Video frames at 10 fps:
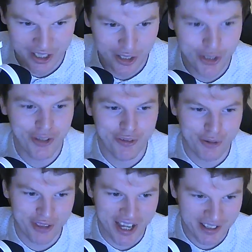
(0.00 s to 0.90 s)
cut through
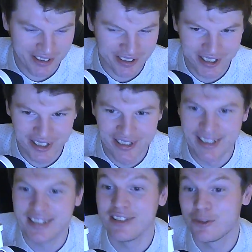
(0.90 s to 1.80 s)
that,
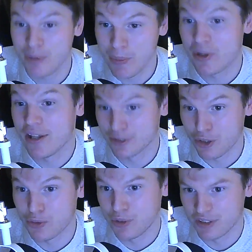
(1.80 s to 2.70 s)
listen to people like the
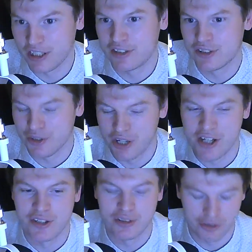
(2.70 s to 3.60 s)
Scotch Whisky
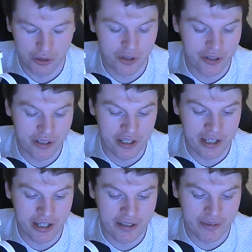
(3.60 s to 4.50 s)
Association, sure,
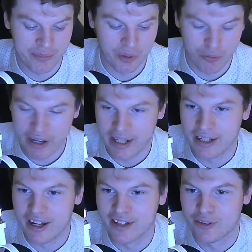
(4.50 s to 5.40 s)
and more
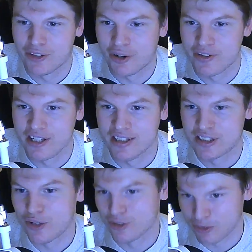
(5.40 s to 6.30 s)
recognised authorities,
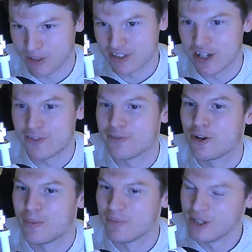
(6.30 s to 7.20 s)
not just myself, from